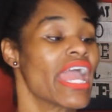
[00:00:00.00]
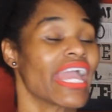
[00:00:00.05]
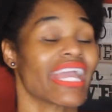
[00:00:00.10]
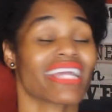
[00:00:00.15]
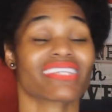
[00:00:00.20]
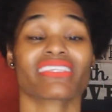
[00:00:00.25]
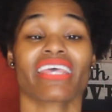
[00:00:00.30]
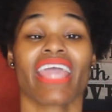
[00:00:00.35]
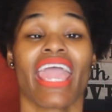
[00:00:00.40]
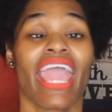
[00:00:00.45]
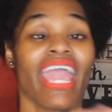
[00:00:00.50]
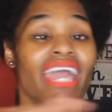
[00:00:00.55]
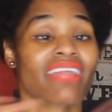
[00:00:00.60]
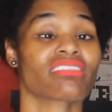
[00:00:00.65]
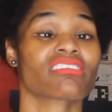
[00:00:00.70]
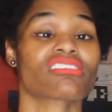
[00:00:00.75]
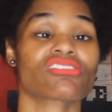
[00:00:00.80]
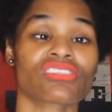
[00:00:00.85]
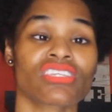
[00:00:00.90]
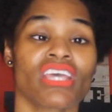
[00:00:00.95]
His
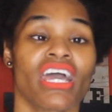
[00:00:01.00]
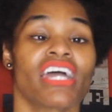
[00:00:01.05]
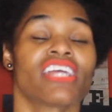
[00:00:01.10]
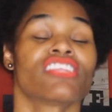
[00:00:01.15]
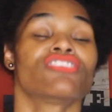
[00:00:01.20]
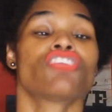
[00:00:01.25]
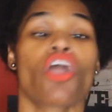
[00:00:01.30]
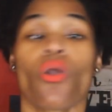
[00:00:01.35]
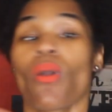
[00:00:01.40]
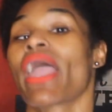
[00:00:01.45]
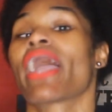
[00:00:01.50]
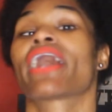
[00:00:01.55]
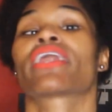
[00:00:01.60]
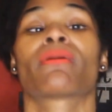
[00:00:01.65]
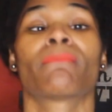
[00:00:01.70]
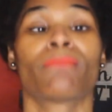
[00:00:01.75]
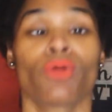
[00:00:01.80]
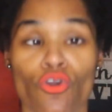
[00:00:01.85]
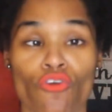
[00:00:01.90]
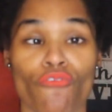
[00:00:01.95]
handlers know how
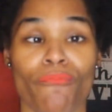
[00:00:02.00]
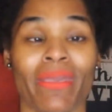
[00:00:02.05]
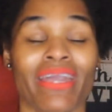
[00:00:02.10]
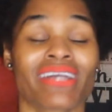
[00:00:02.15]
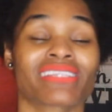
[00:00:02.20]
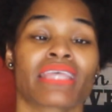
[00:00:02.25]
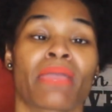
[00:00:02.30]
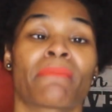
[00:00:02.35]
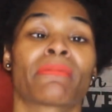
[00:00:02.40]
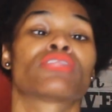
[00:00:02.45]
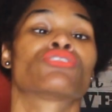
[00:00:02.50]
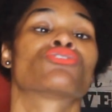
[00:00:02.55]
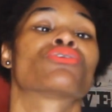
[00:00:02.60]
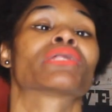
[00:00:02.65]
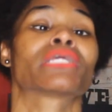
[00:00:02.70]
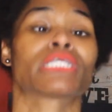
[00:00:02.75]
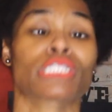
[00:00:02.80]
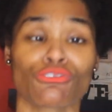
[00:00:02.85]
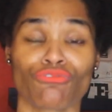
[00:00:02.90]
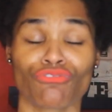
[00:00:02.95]
to move because they've been
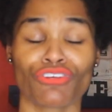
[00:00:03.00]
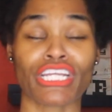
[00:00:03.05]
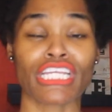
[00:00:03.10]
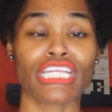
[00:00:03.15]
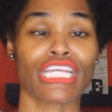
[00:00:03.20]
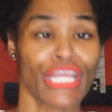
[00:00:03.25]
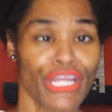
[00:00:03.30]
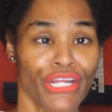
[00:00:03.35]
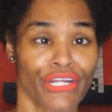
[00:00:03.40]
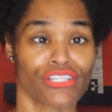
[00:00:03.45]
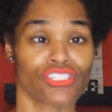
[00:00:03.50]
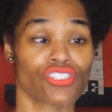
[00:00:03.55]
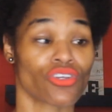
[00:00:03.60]
doing this for years.